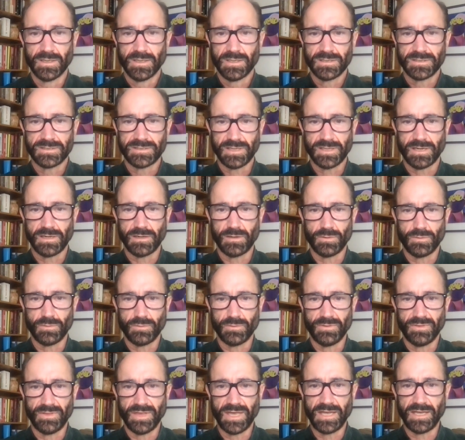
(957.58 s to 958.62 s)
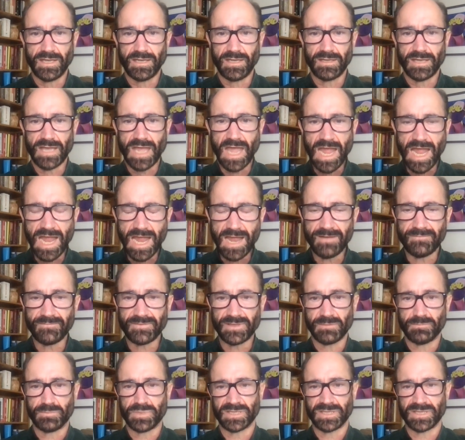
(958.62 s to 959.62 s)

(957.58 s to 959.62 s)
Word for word: So they have the